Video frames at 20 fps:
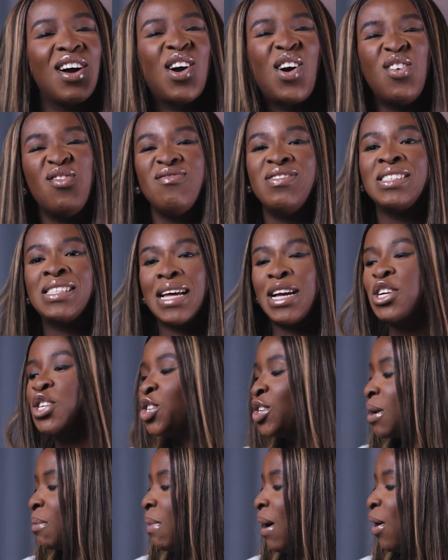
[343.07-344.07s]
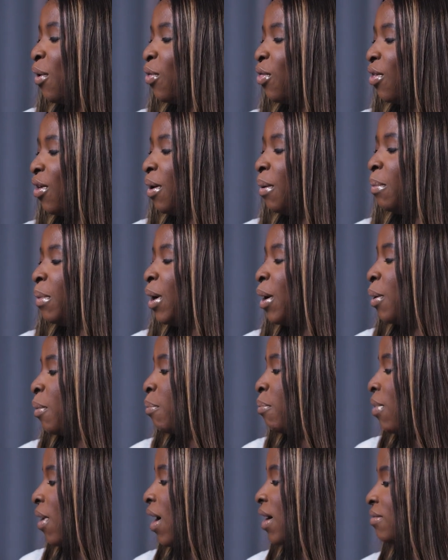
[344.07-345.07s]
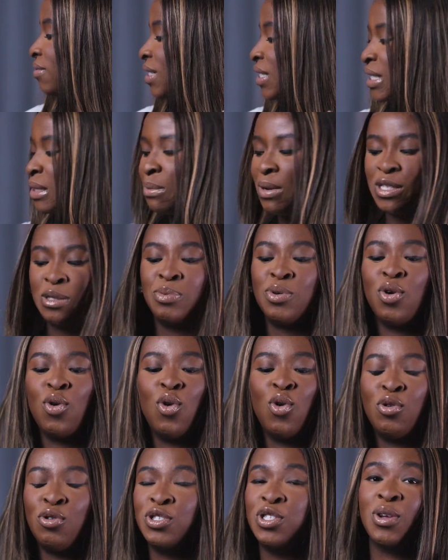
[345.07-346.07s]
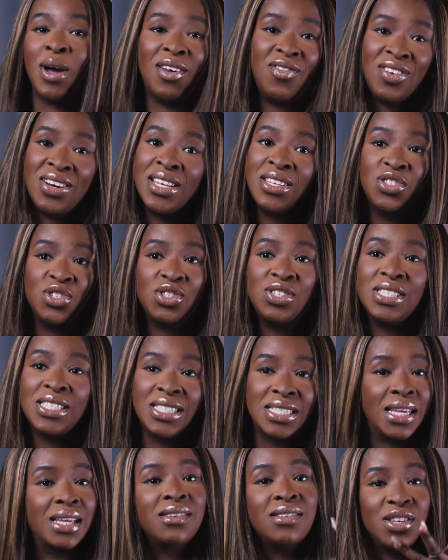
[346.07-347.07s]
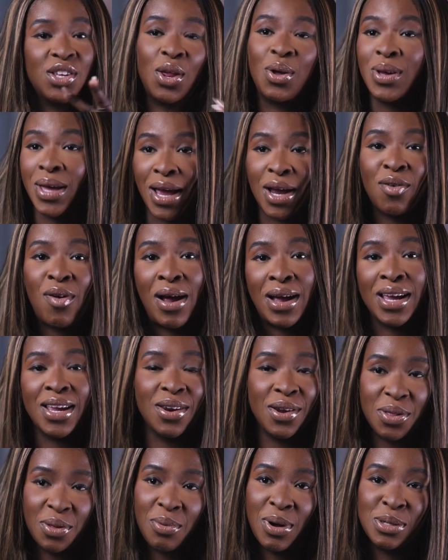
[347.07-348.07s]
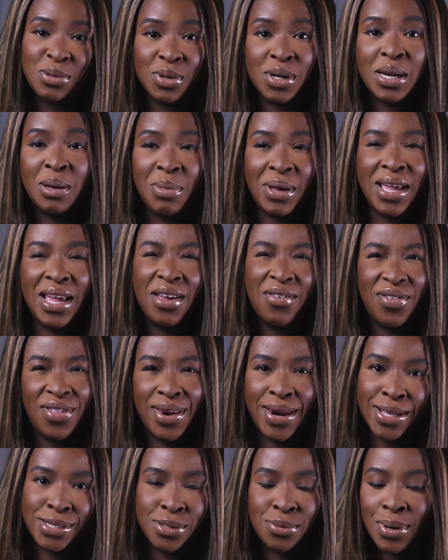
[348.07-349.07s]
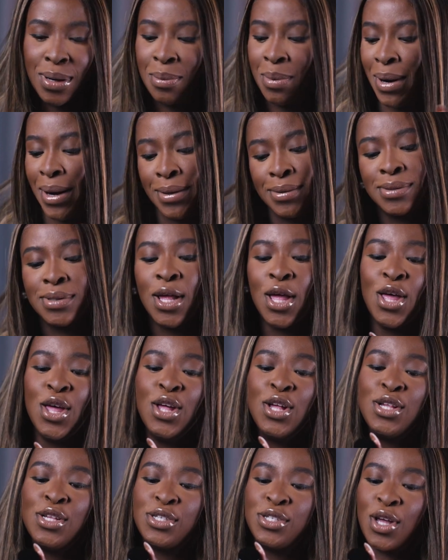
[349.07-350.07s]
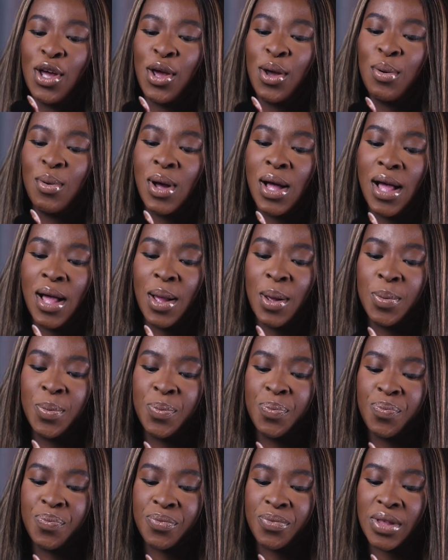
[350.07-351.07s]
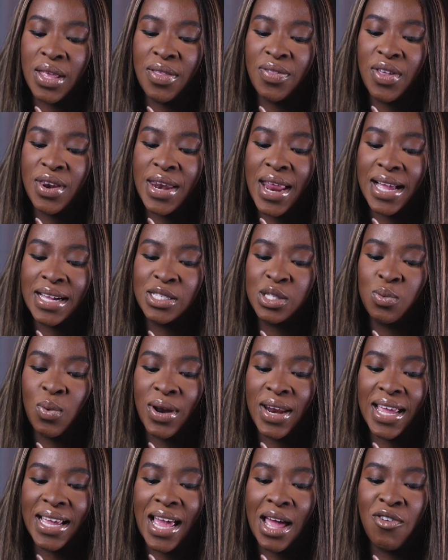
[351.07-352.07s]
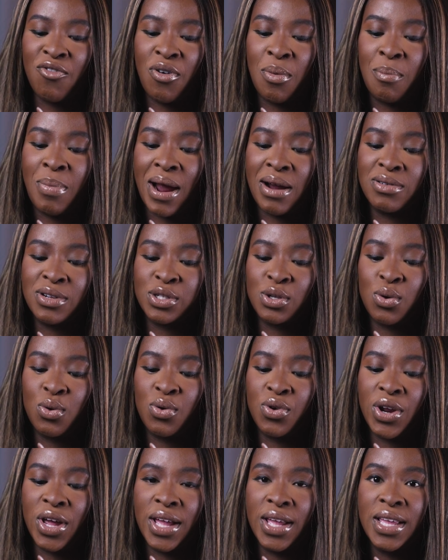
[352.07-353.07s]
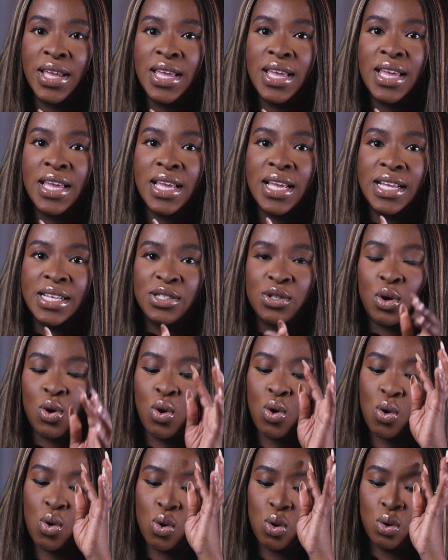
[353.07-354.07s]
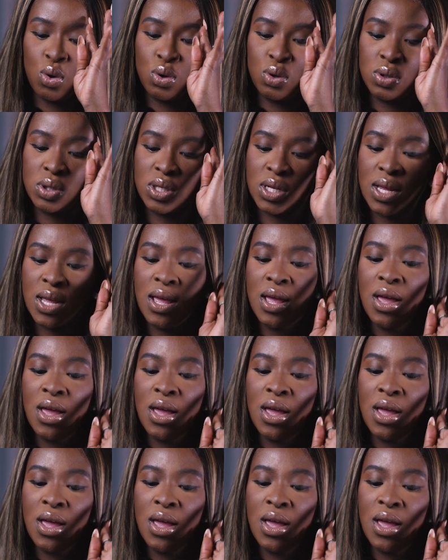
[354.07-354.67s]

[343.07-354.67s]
conversation about them, but this is meant to be a haul, so I really do need to, you know, get cracking, otherwise we're going to be here for the next 20 minutes. So the next one, again from Paris Corner, is called